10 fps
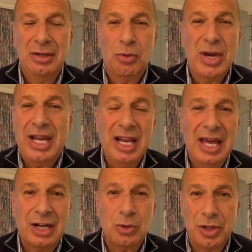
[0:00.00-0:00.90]

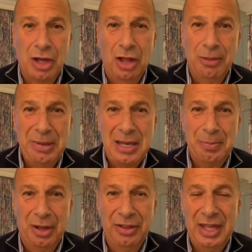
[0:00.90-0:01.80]
reconnect with all the
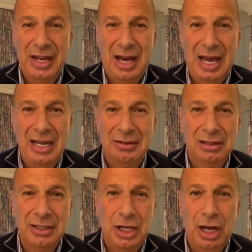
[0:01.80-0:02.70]
people that I,
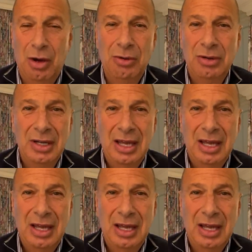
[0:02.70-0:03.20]
you know,